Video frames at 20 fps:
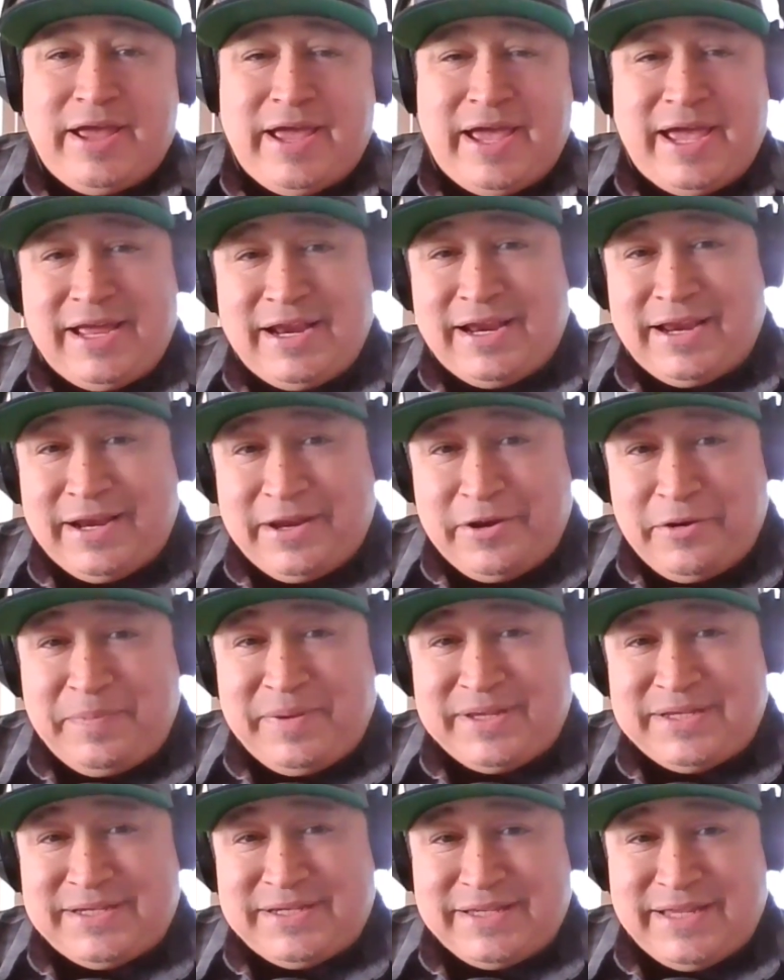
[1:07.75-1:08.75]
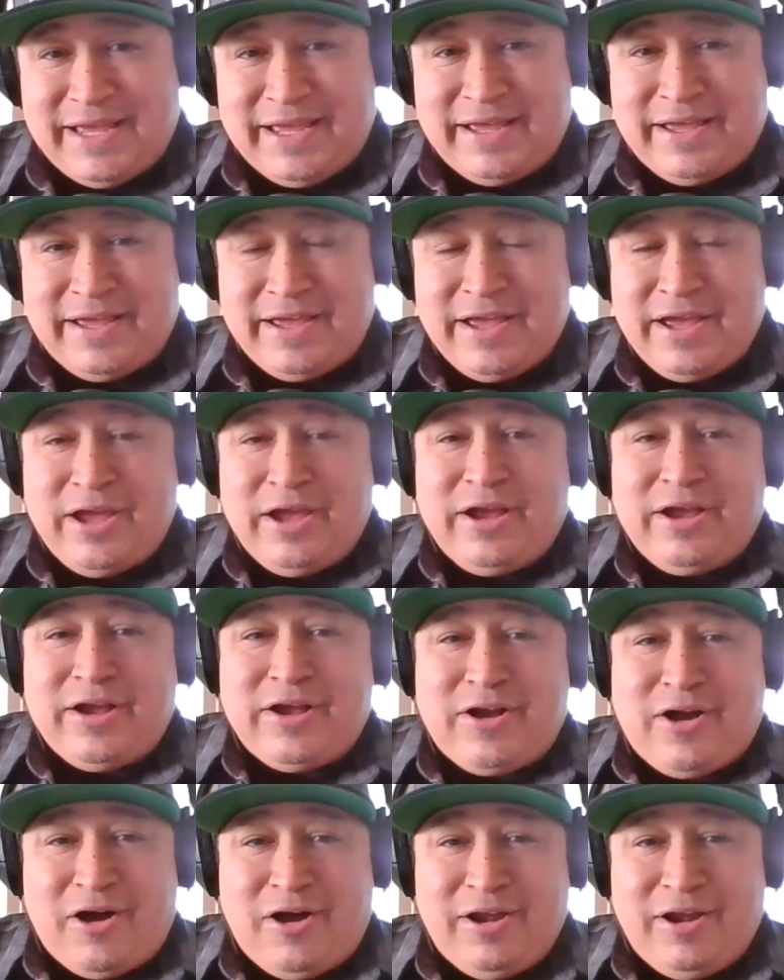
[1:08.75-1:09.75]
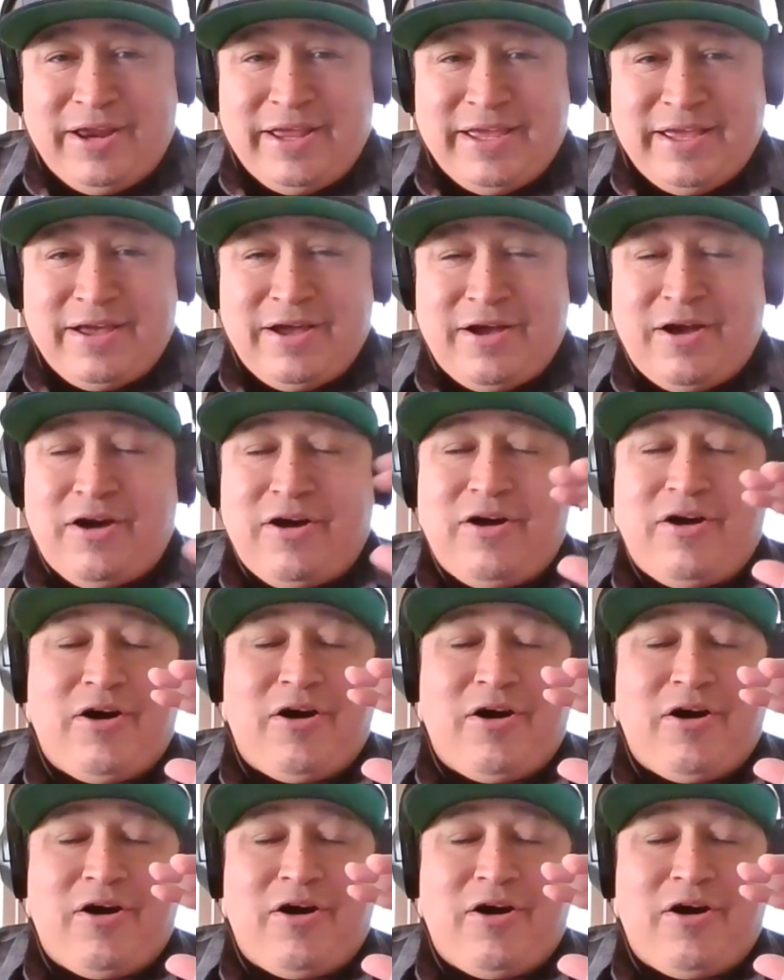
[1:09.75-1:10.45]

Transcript: and a little bit today calling